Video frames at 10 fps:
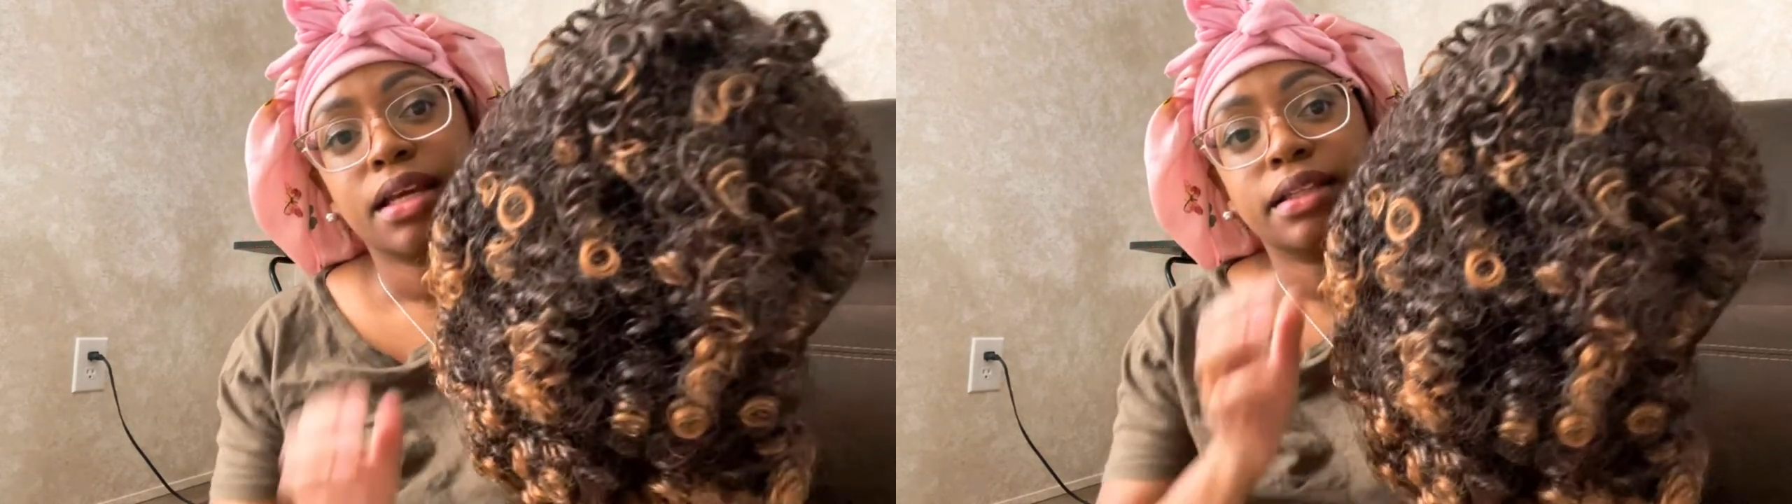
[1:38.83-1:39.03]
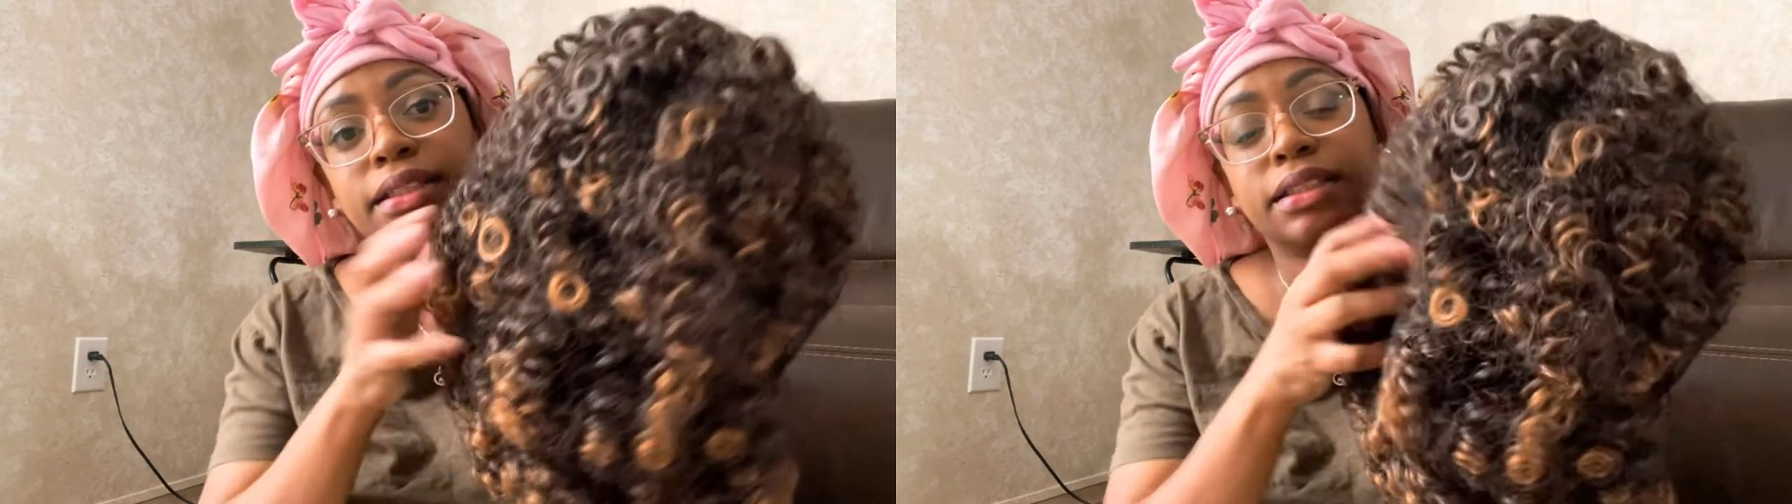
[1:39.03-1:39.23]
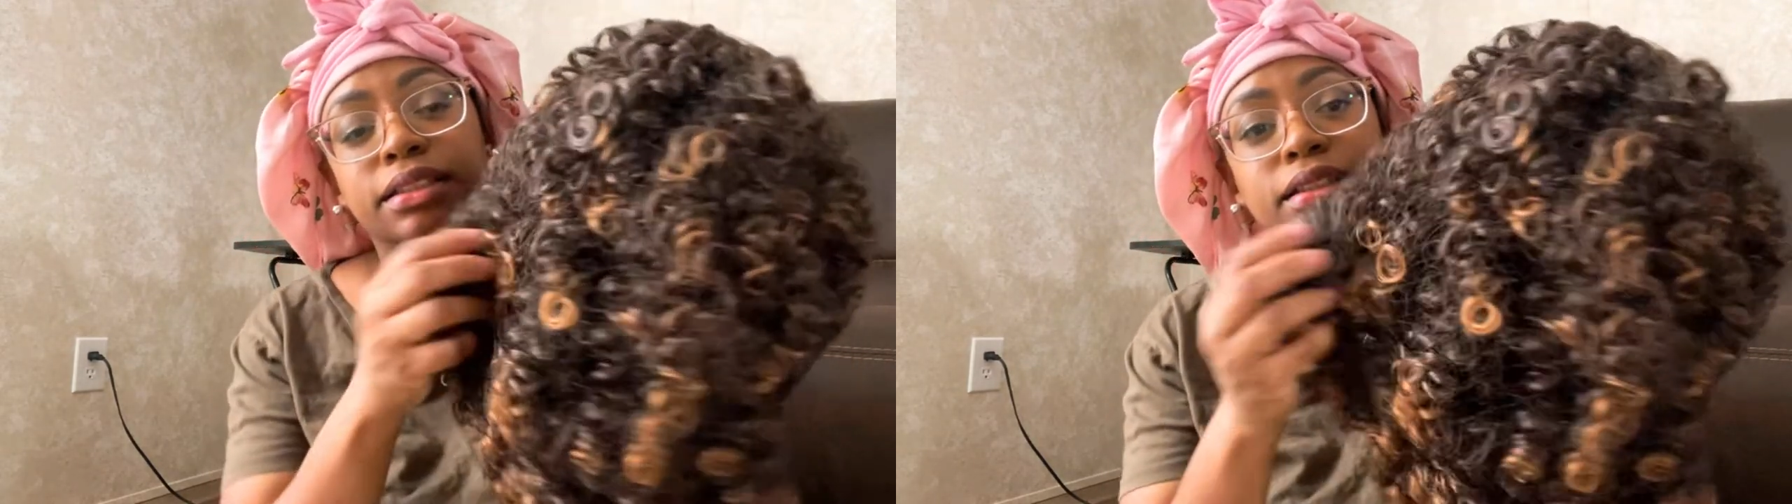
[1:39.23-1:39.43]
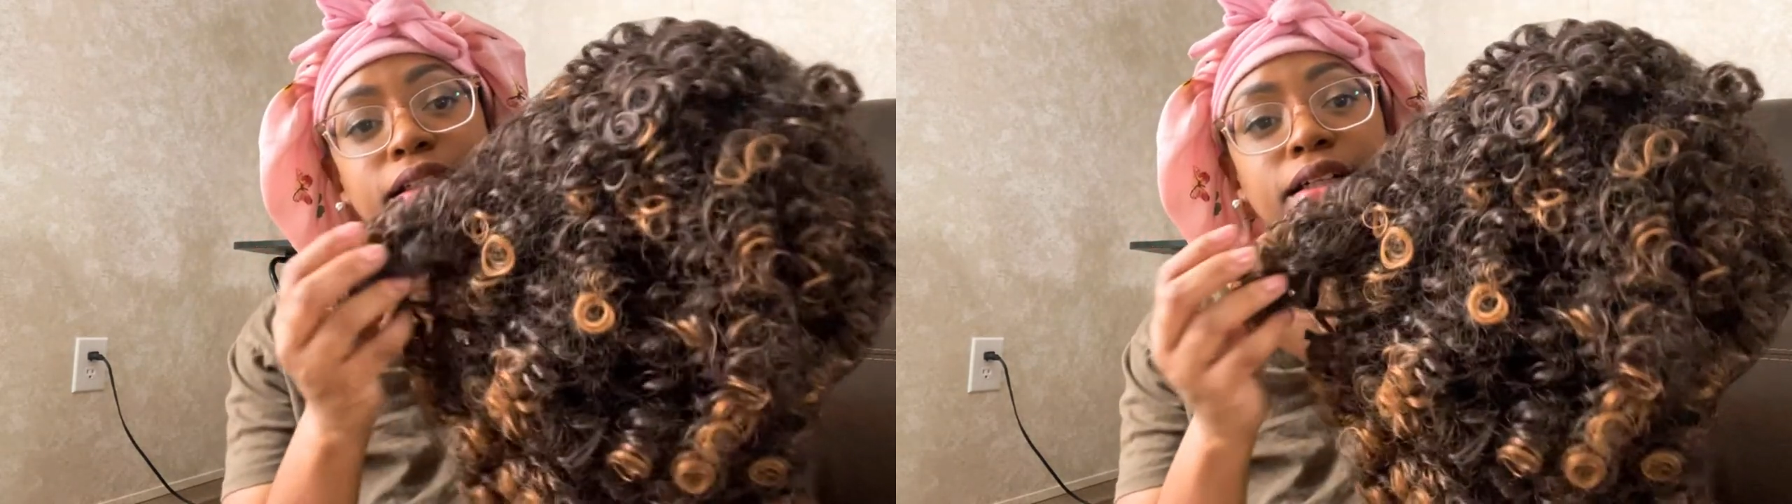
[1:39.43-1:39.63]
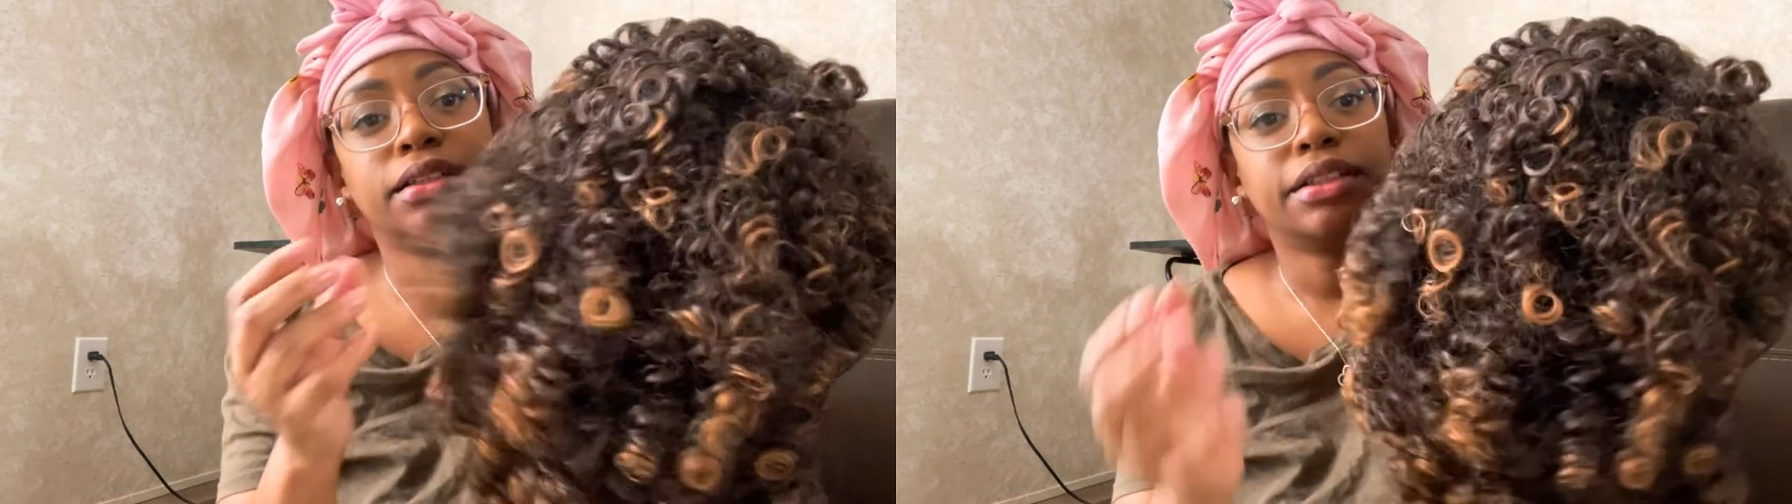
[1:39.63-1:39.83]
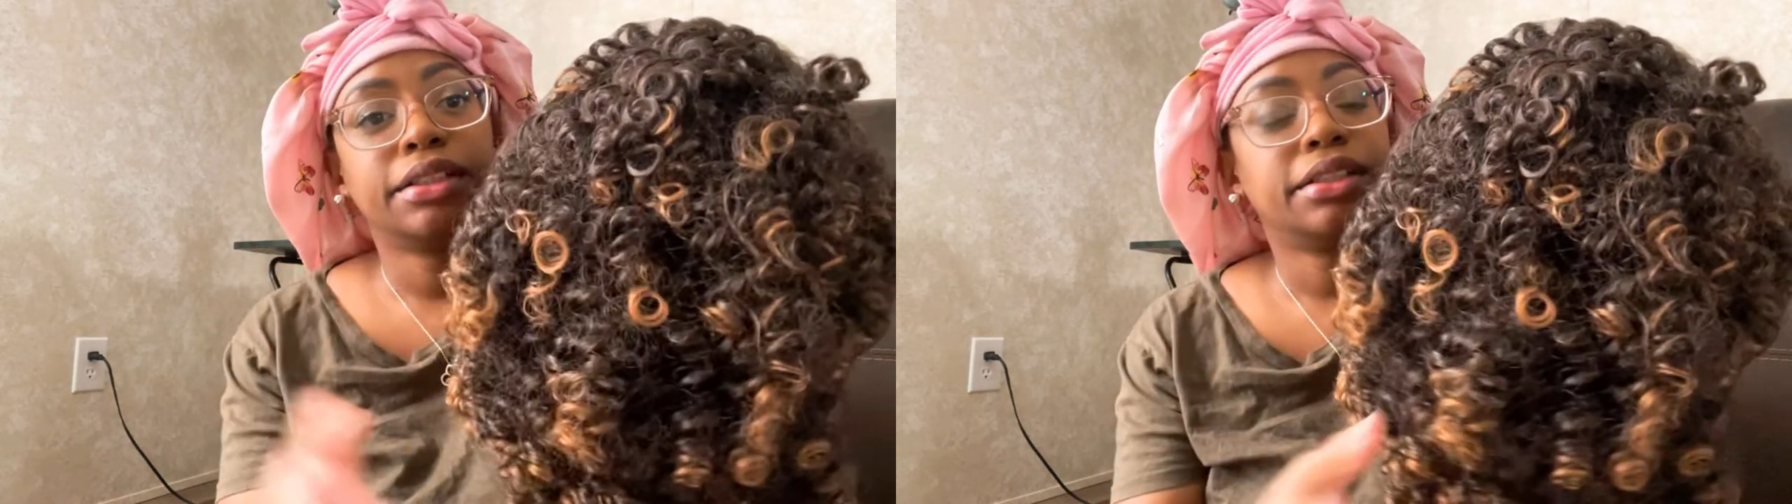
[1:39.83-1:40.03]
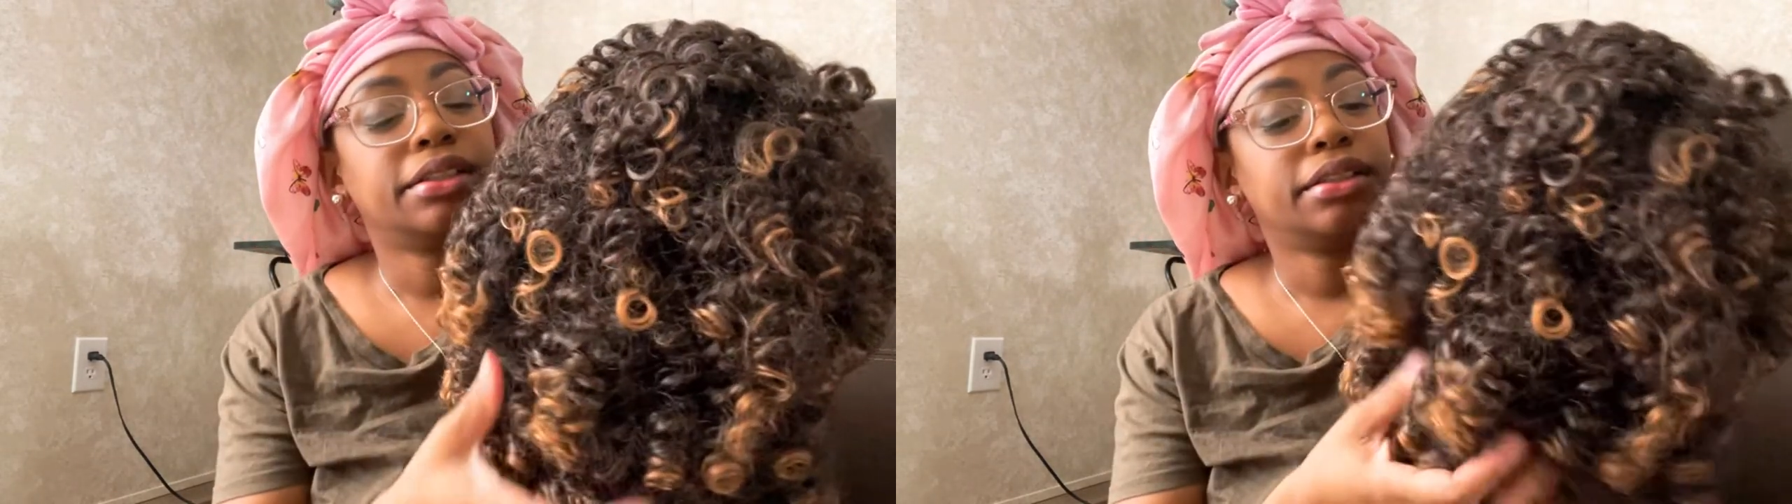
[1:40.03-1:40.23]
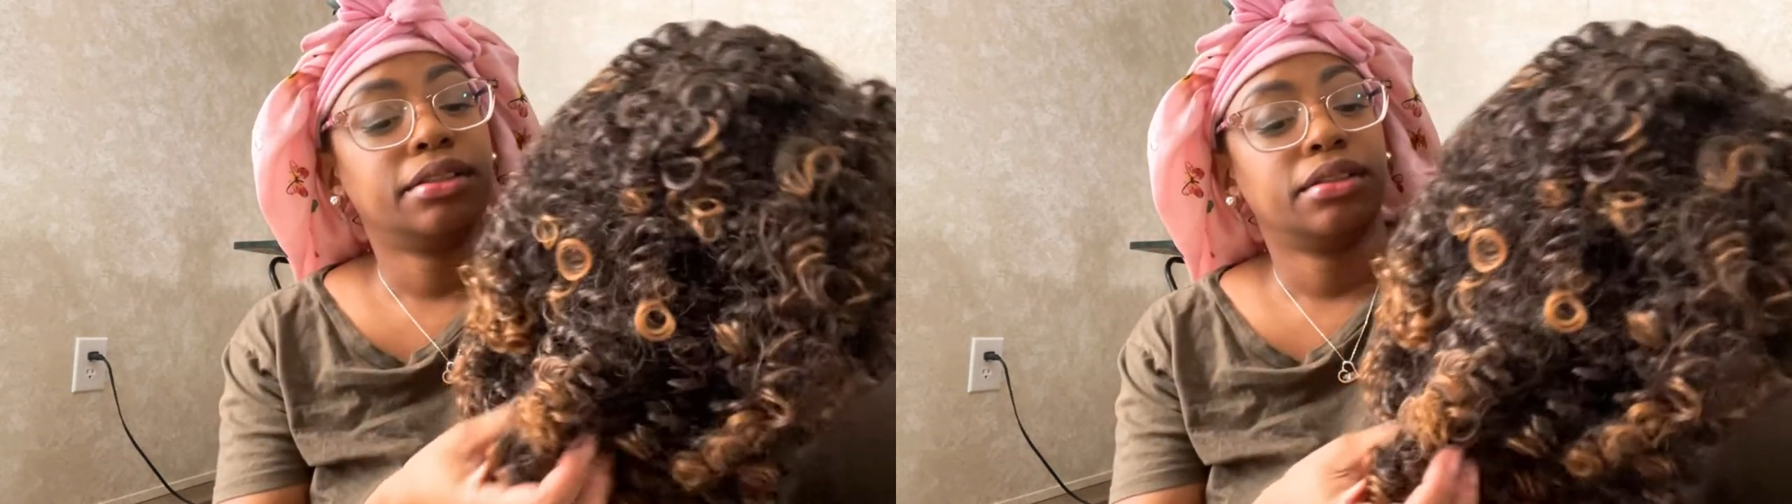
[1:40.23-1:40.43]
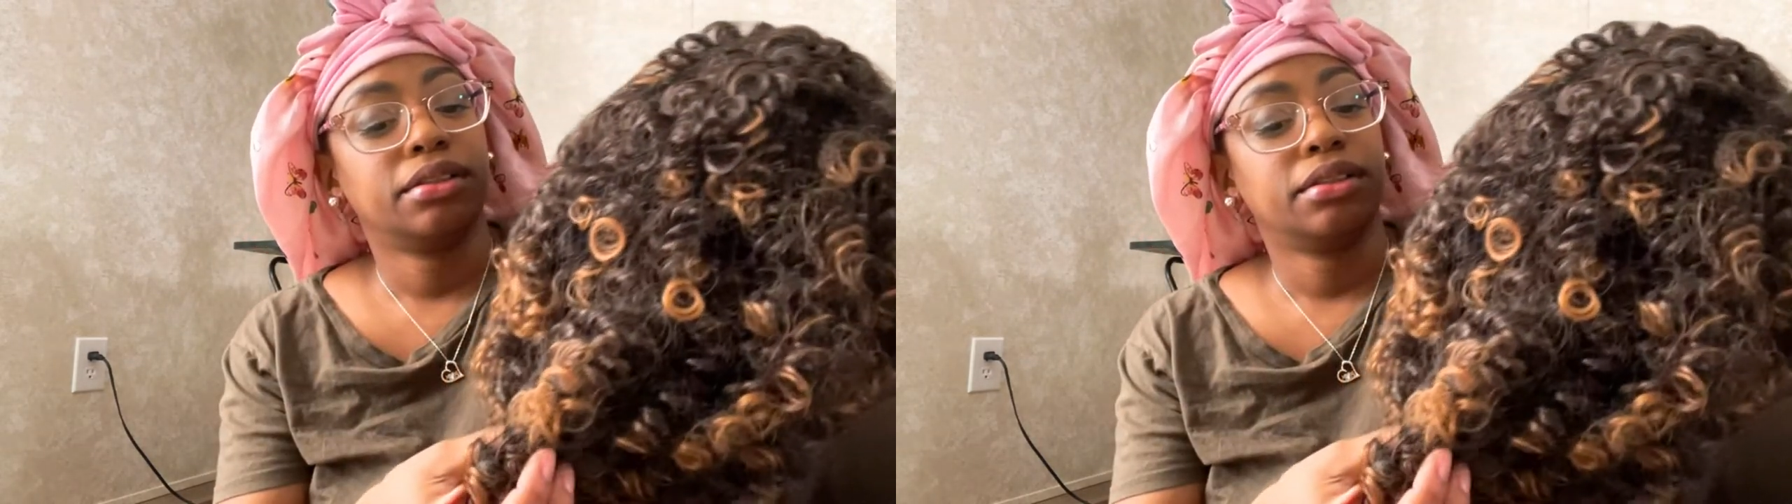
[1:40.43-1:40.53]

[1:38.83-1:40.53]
this is the color